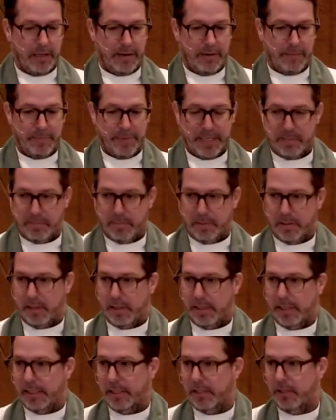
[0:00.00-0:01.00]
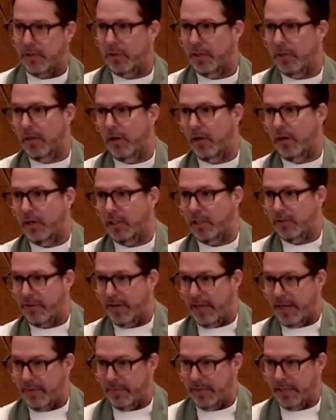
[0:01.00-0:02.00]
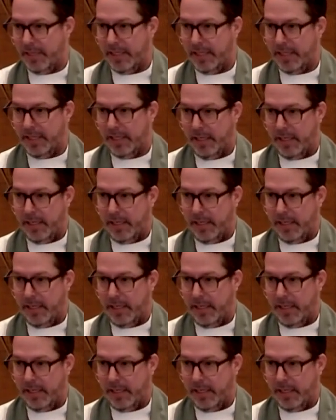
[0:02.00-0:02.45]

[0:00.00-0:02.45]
is belonging to a large family